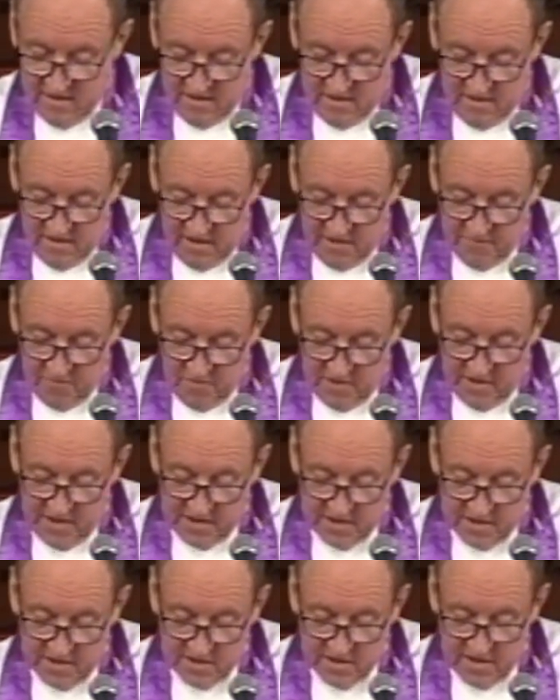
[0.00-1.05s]
I've
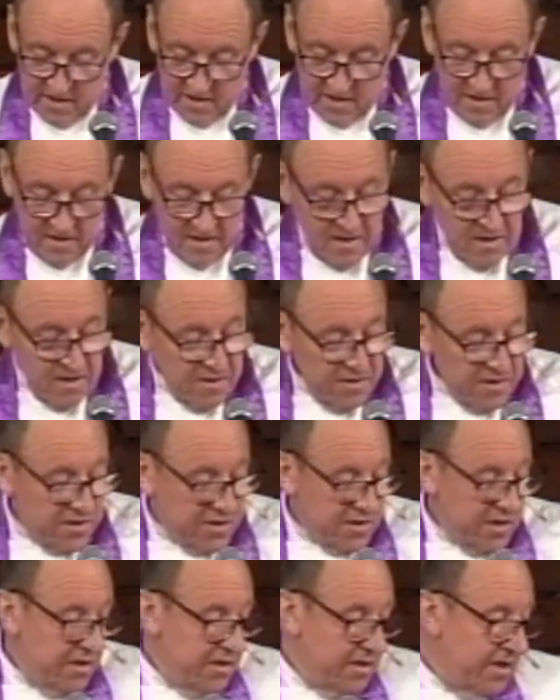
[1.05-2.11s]
worked as a
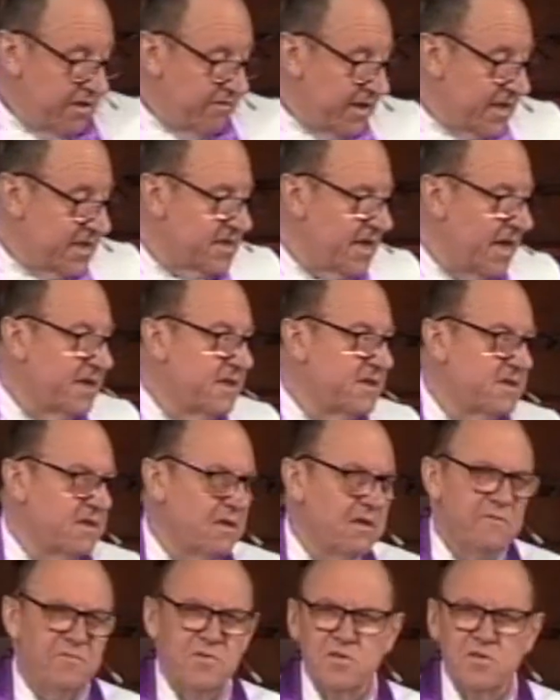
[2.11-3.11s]
senior executive